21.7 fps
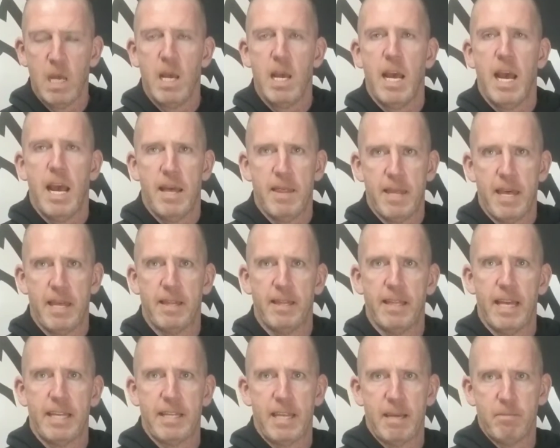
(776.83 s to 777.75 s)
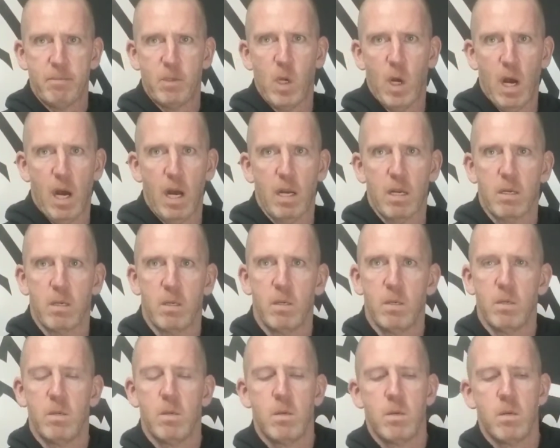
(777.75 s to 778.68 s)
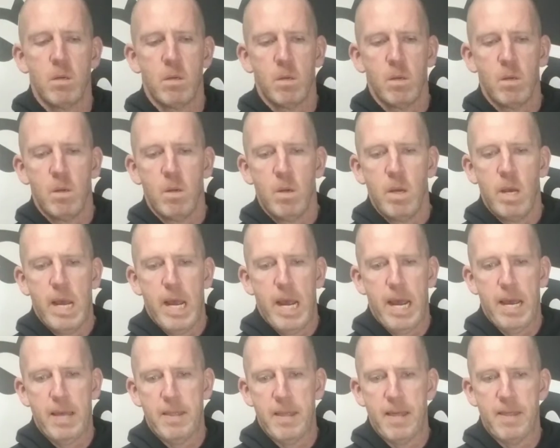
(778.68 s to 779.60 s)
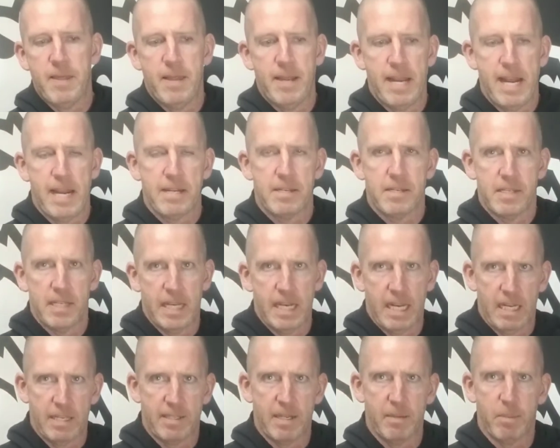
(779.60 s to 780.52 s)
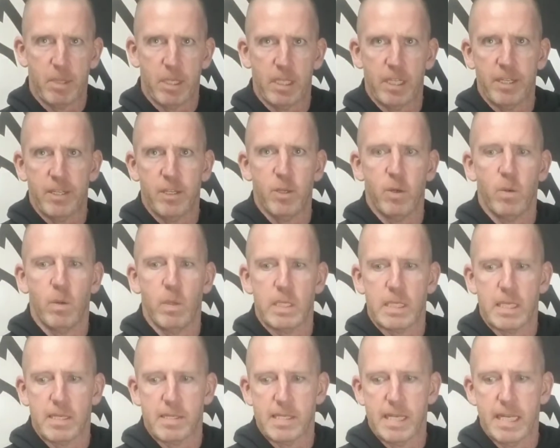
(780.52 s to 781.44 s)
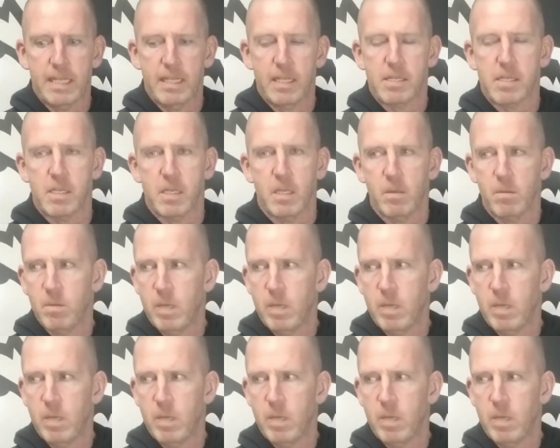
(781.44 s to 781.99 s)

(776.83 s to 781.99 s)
And then let them talk. And then the next thing I'll typically do is I'll say, listen,